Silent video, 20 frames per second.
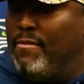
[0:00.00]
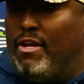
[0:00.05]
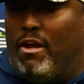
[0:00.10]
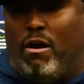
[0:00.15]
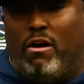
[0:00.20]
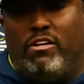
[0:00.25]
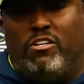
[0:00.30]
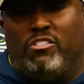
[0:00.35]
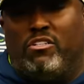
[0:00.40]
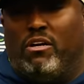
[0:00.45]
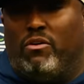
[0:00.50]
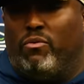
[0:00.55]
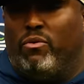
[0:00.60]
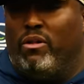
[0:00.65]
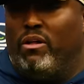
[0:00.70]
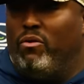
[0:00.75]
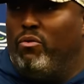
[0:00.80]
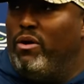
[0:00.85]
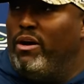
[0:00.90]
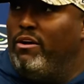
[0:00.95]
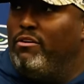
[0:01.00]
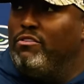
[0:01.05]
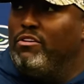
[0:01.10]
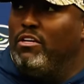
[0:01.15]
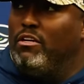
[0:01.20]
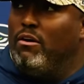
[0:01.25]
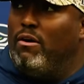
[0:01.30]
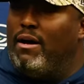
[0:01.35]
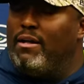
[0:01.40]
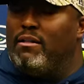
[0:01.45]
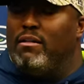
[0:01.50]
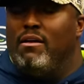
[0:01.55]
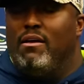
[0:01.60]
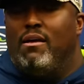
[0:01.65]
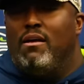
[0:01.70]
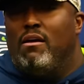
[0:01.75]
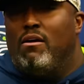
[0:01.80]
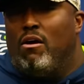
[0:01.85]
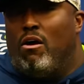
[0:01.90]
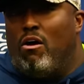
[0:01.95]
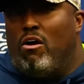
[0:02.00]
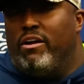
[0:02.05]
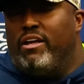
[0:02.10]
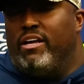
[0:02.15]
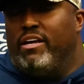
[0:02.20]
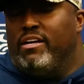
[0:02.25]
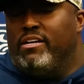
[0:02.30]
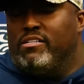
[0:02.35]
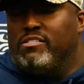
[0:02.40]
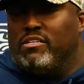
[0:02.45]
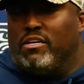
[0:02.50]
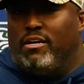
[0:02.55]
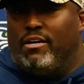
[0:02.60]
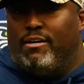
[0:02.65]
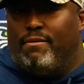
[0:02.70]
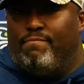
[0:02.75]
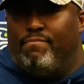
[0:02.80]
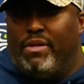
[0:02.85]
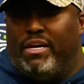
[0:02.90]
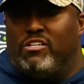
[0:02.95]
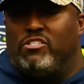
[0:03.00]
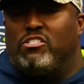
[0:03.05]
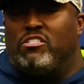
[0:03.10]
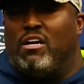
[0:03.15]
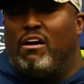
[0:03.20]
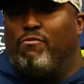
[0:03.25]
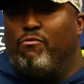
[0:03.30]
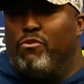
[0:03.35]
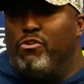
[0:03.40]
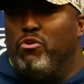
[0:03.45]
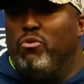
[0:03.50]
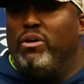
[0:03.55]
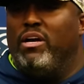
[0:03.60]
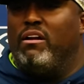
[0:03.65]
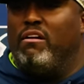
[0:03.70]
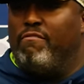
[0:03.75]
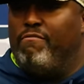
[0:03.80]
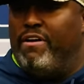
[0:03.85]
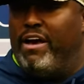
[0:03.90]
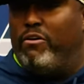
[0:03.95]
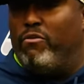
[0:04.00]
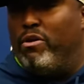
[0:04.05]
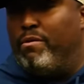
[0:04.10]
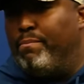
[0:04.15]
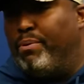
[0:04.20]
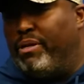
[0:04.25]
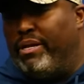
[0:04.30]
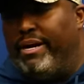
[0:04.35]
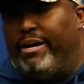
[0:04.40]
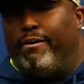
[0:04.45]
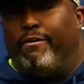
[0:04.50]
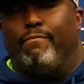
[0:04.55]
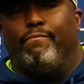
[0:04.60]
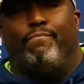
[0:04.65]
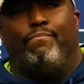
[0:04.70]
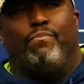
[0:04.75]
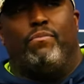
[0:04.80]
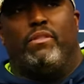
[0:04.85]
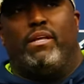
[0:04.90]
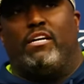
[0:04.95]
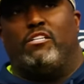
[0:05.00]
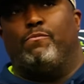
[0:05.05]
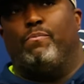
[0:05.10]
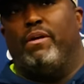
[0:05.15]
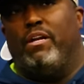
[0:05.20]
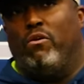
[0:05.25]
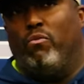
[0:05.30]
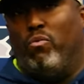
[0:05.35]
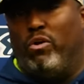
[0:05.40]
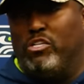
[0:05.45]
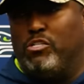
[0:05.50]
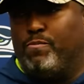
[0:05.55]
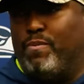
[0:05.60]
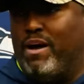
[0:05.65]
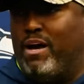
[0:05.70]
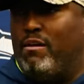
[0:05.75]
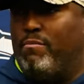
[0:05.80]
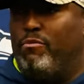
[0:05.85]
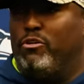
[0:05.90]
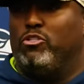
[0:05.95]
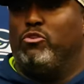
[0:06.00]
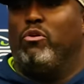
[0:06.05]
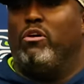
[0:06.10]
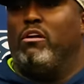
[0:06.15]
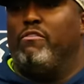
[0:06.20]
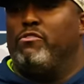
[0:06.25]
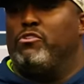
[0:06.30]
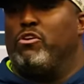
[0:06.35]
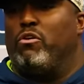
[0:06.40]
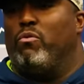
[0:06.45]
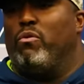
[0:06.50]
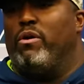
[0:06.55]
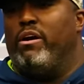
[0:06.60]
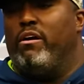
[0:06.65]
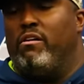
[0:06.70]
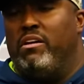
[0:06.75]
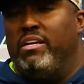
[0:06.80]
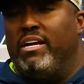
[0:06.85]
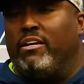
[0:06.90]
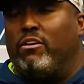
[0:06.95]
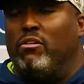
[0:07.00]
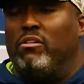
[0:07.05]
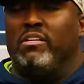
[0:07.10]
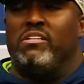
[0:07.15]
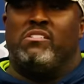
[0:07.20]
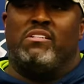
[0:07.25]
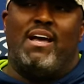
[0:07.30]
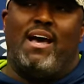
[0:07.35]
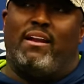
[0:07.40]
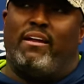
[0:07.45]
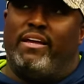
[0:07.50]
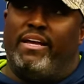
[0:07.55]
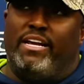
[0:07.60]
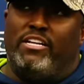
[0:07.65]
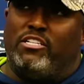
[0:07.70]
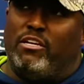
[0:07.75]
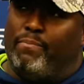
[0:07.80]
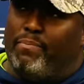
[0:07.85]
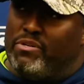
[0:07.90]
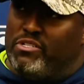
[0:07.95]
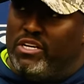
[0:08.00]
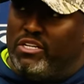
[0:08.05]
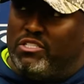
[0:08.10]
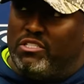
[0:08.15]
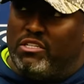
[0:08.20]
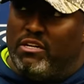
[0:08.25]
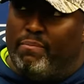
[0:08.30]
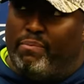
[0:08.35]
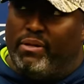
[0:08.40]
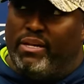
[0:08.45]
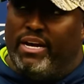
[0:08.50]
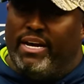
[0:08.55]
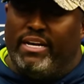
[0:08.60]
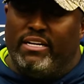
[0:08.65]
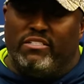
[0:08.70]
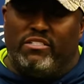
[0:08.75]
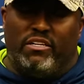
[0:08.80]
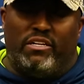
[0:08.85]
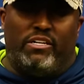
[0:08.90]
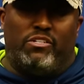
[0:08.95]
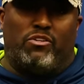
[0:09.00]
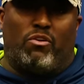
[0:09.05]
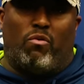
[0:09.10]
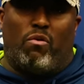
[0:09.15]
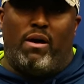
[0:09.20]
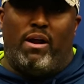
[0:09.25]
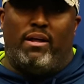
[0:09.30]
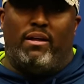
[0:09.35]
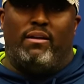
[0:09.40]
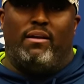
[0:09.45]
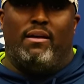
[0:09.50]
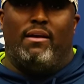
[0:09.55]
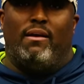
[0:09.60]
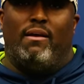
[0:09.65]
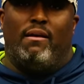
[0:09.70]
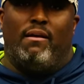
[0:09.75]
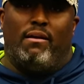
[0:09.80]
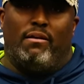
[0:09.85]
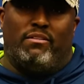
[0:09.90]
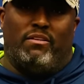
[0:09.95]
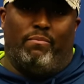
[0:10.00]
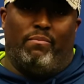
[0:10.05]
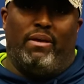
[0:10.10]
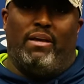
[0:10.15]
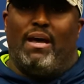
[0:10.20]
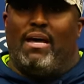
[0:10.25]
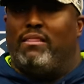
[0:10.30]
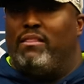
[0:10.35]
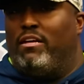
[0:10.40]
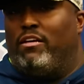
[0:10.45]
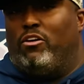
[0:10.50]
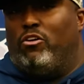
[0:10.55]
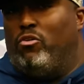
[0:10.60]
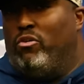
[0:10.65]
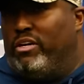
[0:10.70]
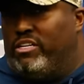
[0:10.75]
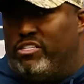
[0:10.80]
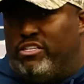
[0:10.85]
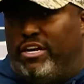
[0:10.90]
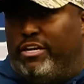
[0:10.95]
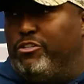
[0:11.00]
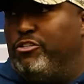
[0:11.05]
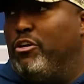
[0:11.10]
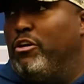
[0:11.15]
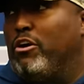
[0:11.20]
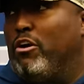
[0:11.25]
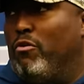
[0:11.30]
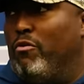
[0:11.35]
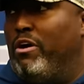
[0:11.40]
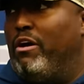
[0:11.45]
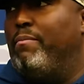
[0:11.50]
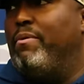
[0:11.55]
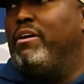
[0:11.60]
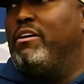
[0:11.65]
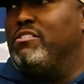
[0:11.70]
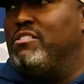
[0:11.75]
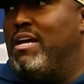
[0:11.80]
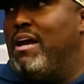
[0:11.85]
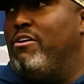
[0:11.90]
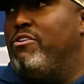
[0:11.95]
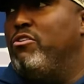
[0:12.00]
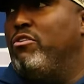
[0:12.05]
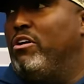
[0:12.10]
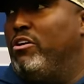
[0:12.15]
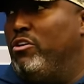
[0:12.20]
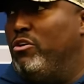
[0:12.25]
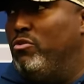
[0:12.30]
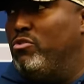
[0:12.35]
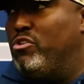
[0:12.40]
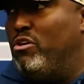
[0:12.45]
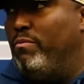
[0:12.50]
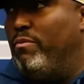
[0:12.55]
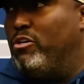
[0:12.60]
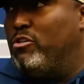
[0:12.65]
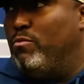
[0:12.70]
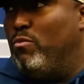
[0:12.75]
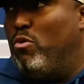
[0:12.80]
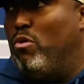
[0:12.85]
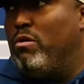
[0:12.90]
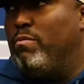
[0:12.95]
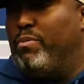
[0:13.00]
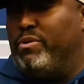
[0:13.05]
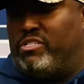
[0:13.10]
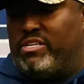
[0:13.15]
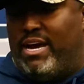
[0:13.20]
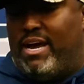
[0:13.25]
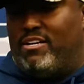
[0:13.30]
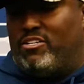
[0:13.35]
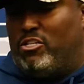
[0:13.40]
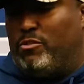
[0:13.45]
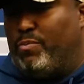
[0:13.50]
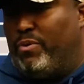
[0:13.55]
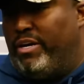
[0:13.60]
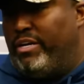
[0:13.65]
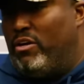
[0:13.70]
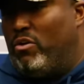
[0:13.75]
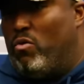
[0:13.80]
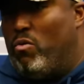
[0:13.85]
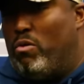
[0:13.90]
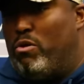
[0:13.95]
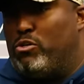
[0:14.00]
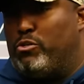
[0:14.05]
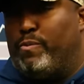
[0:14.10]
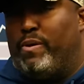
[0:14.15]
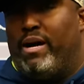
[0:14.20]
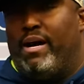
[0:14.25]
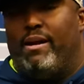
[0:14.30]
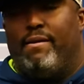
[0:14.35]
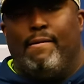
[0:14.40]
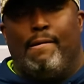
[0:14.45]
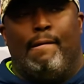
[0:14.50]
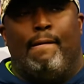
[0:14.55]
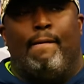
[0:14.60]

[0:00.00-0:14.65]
Artie's, Artie's done really well. You know, I, Artie is, um, it's tough when you get a veteran player that's been at one spot a majority of his career. Nickel is not an easy position to play, and to his credit, to me, I think you extend your career because now you can do so much more besides just playing a corner spot